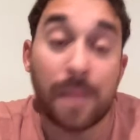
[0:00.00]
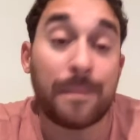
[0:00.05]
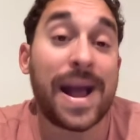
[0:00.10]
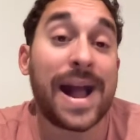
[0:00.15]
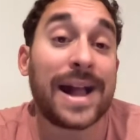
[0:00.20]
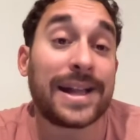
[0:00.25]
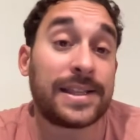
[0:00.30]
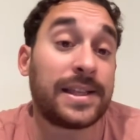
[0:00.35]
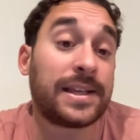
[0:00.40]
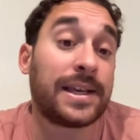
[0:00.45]

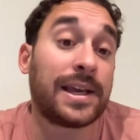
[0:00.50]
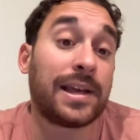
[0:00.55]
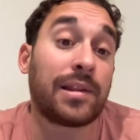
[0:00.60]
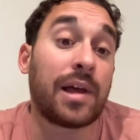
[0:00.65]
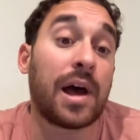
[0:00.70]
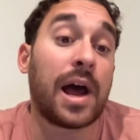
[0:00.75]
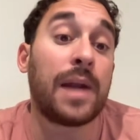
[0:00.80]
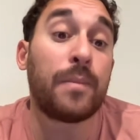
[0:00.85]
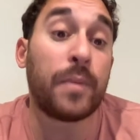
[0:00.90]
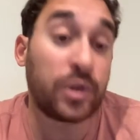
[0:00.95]
They went back
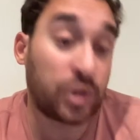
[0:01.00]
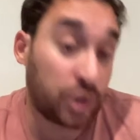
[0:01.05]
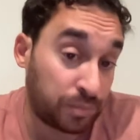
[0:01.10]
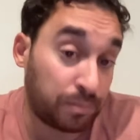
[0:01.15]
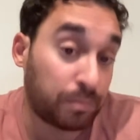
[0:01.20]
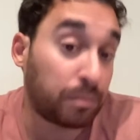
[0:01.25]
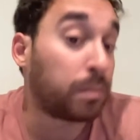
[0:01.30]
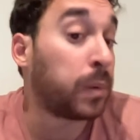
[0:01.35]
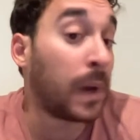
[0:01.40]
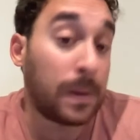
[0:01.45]
to the kid
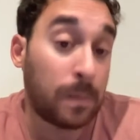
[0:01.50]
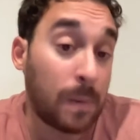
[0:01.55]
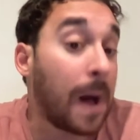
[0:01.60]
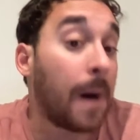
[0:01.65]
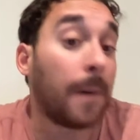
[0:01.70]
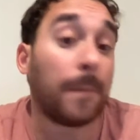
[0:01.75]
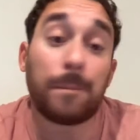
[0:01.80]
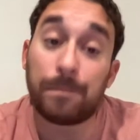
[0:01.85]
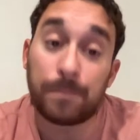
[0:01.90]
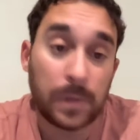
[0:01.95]
line, which
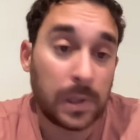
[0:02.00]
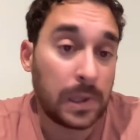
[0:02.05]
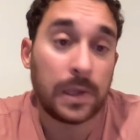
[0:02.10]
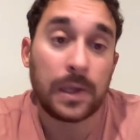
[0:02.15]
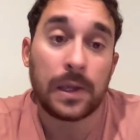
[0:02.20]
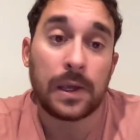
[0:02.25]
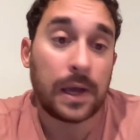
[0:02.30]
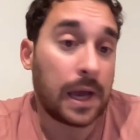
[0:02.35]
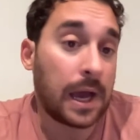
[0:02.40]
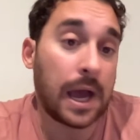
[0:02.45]
played
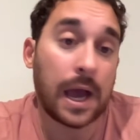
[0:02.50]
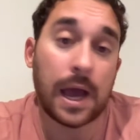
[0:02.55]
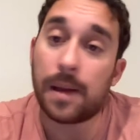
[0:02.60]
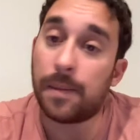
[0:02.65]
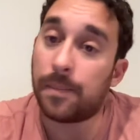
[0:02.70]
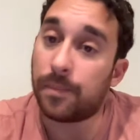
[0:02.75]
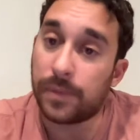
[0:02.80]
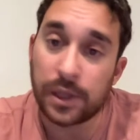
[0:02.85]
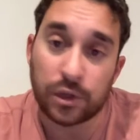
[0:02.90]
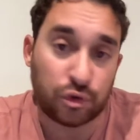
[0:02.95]
well.
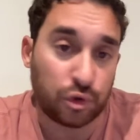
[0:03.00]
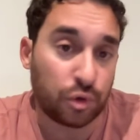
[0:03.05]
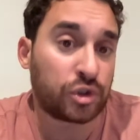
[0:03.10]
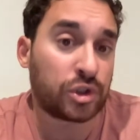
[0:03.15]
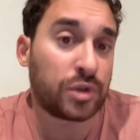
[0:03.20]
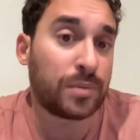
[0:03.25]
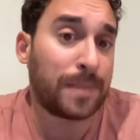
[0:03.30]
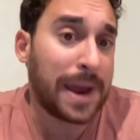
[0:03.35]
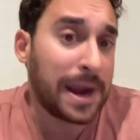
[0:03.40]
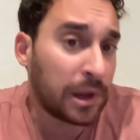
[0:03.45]

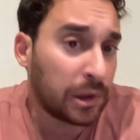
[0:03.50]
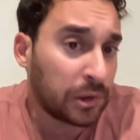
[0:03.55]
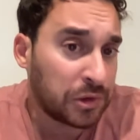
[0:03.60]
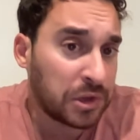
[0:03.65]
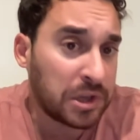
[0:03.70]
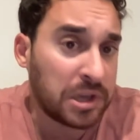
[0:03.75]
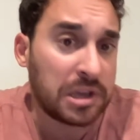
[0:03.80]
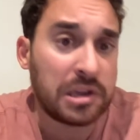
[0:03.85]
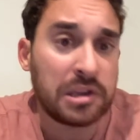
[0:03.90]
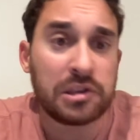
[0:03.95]
They drew some
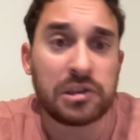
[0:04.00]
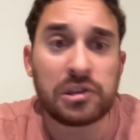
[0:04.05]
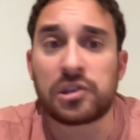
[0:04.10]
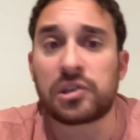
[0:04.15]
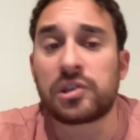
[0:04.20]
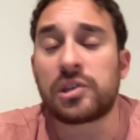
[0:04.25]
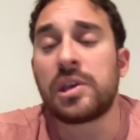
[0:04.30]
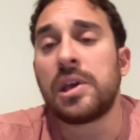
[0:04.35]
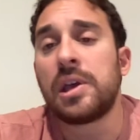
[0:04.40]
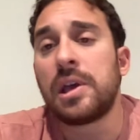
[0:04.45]

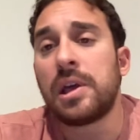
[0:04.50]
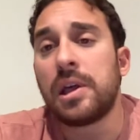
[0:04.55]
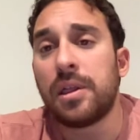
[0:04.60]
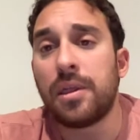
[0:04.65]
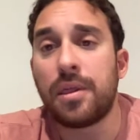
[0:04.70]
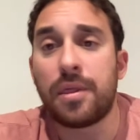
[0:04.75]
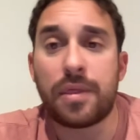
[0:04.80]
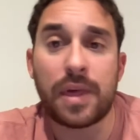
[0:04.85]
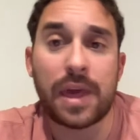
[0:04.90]
penalties.